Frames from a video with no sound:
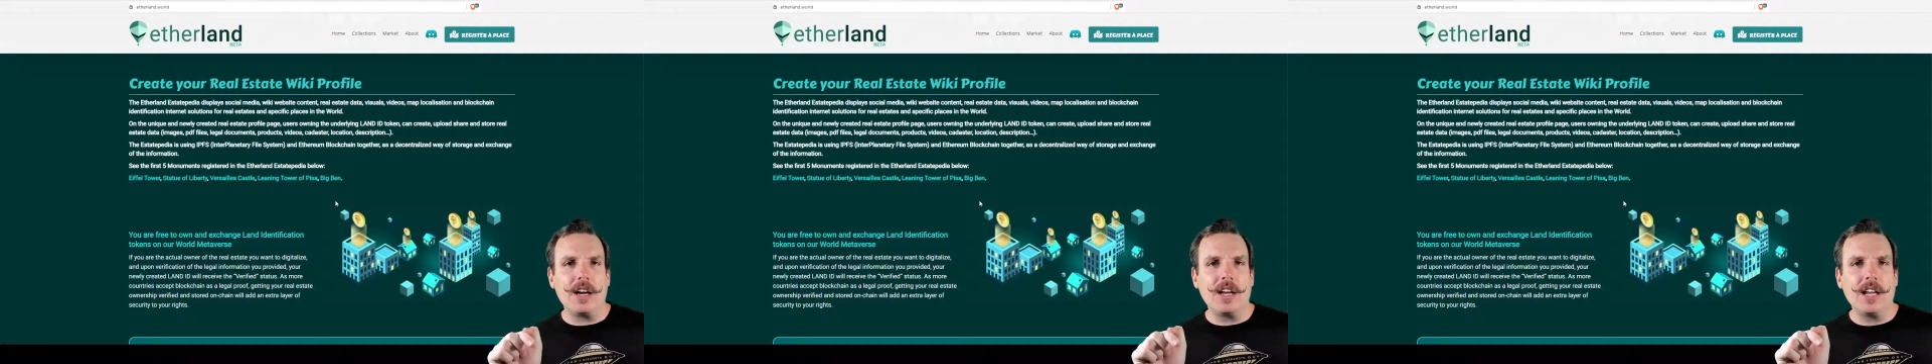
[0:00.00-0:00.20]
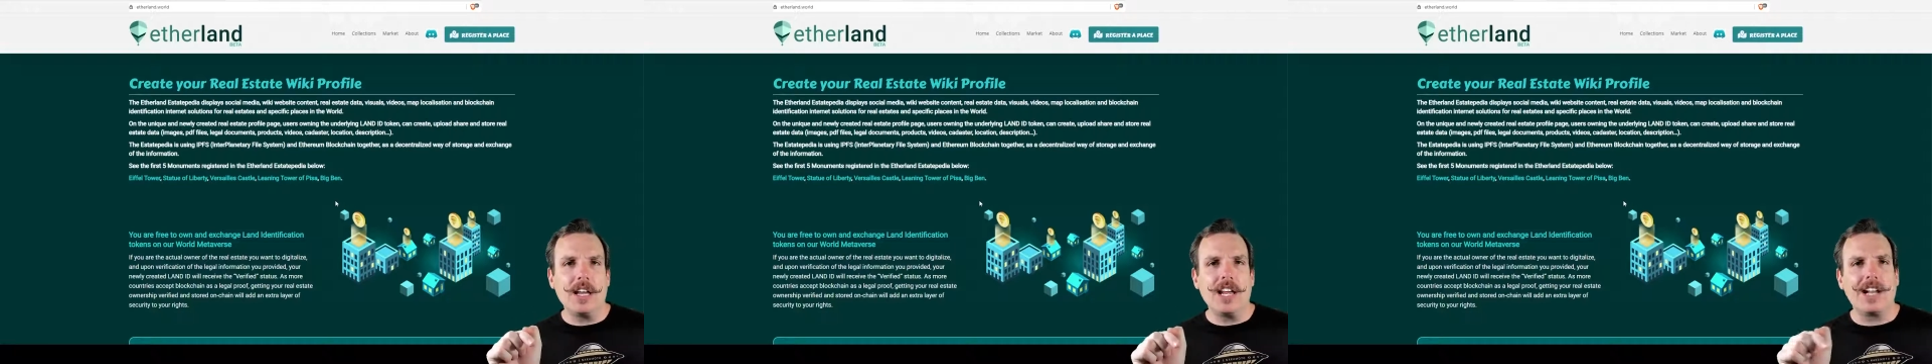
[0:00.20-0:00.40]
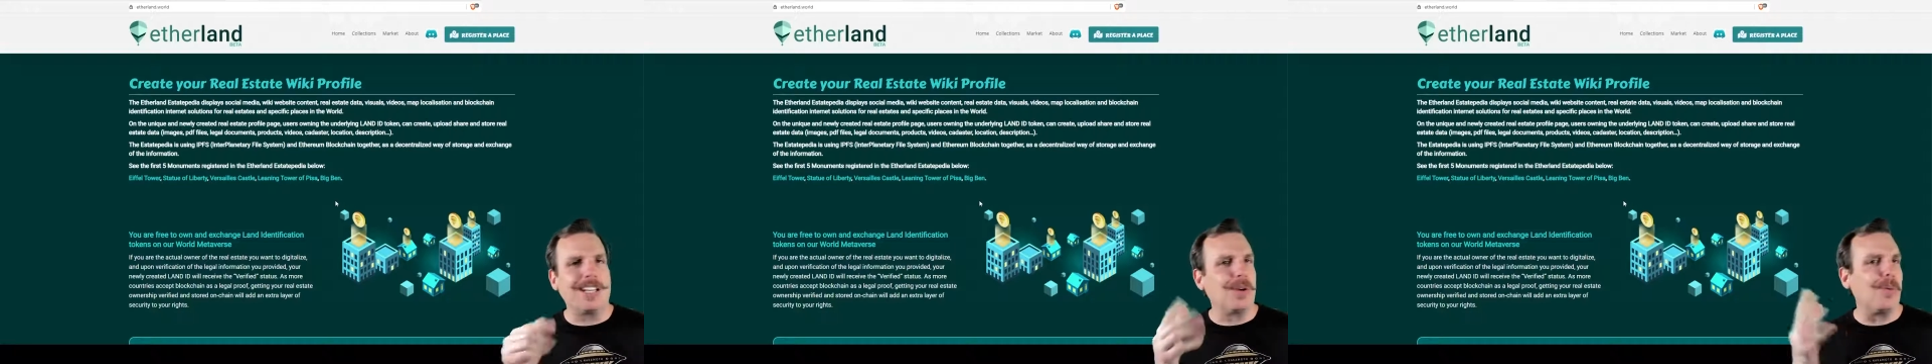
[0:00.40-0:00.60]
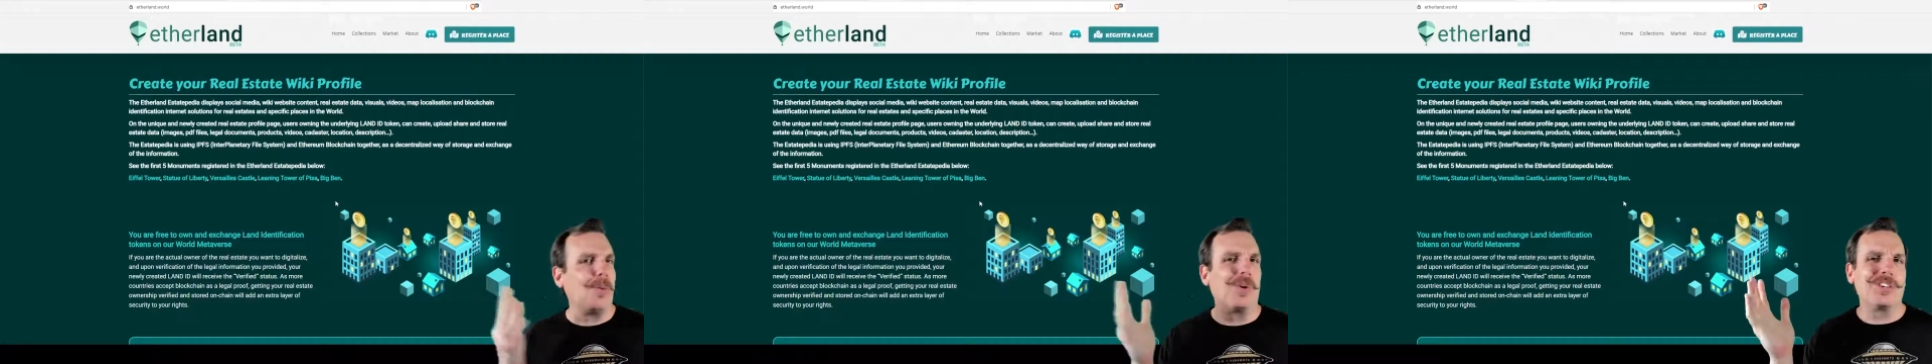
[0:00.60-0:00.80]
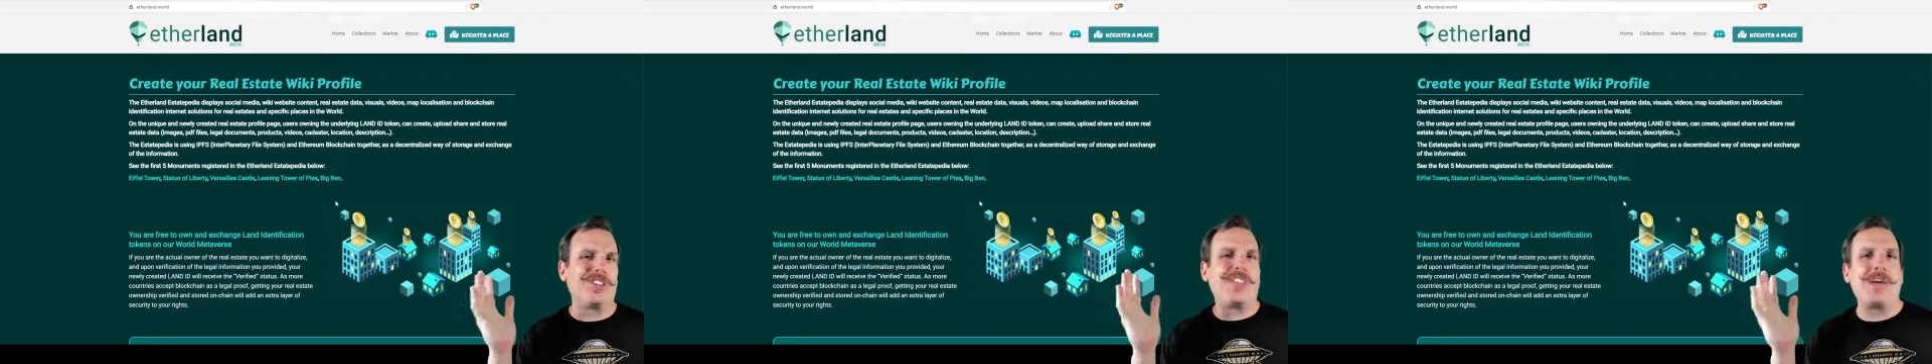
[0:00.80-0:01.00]
You're like, well,
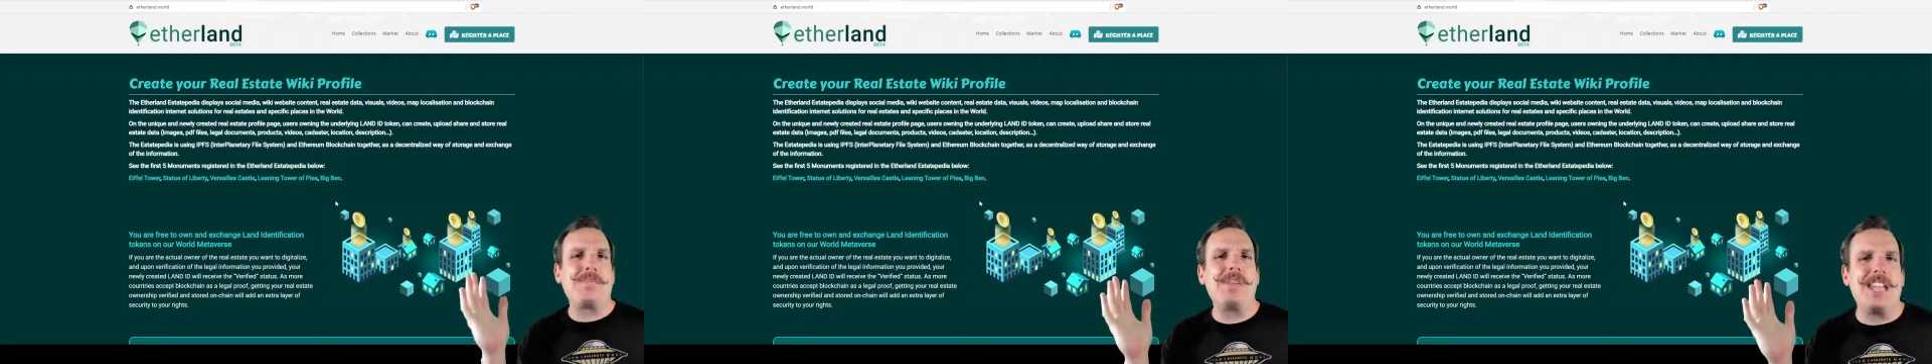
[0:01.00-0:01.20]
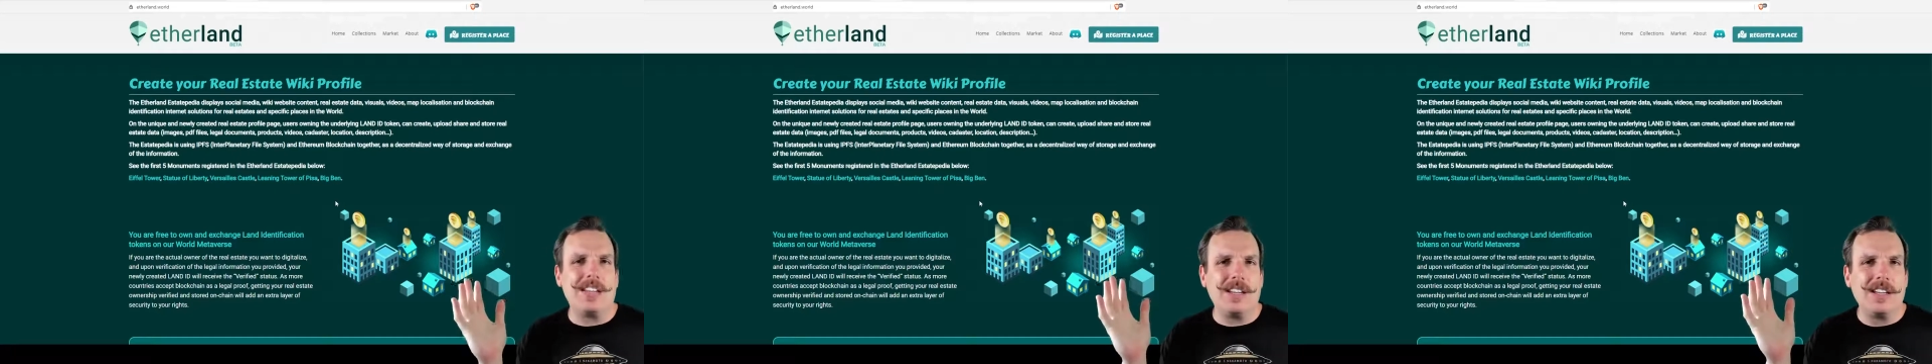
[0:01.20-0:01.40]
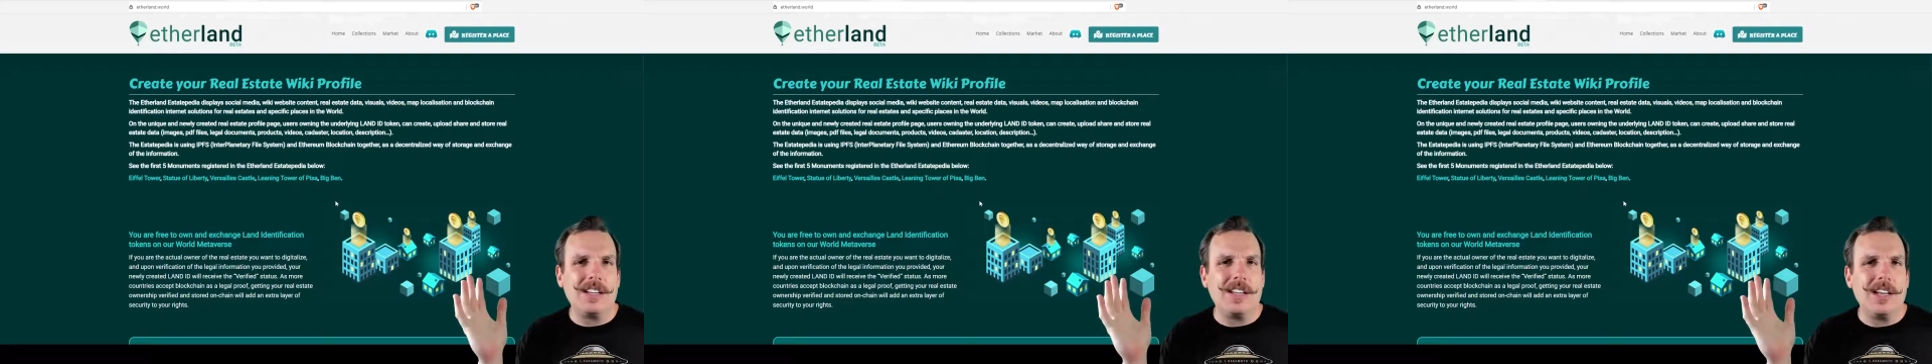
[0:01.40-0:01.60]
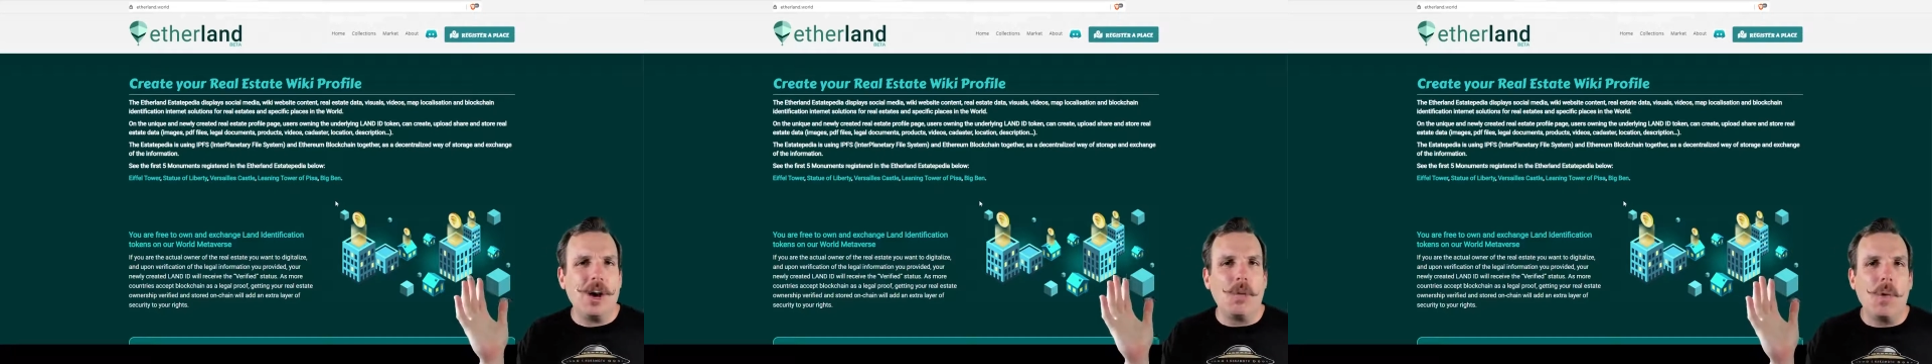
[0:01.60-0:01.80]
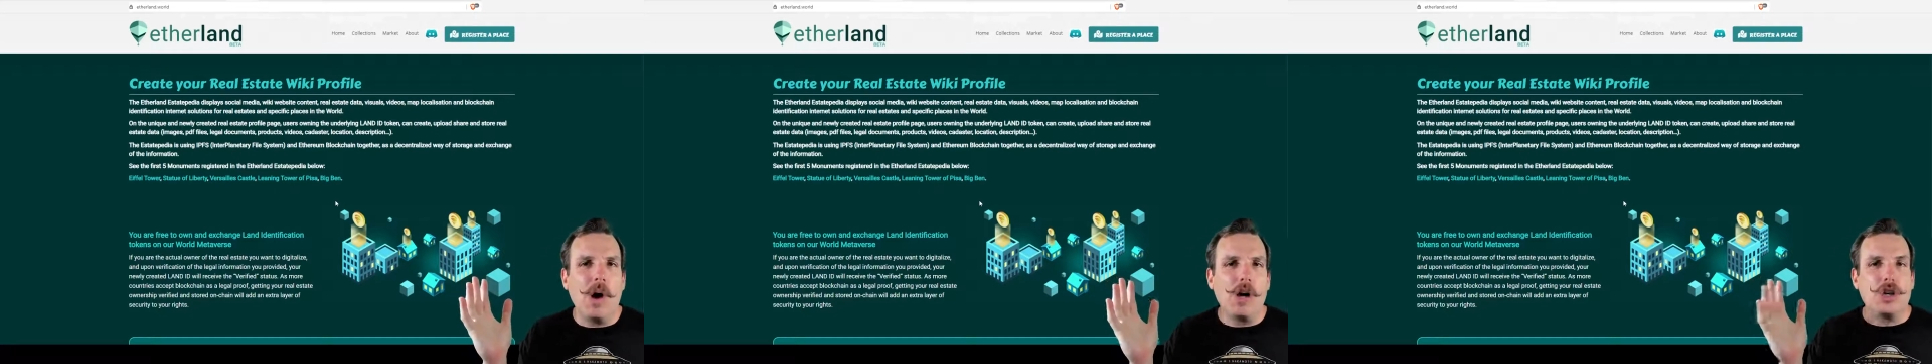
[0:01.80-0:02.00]
what does all that mean?
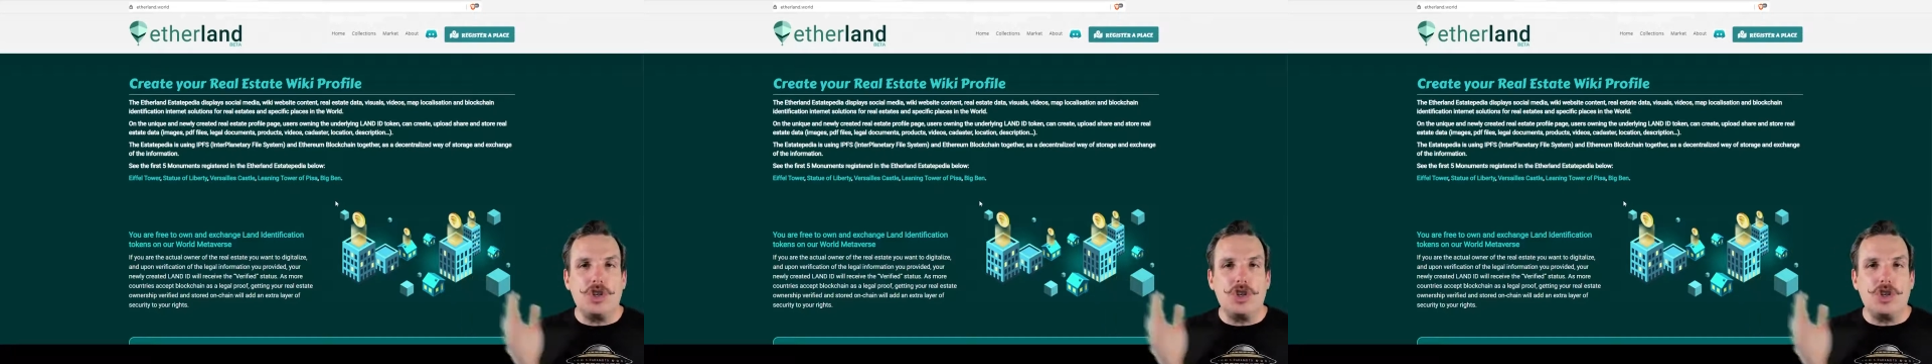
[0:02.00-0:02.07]
Well,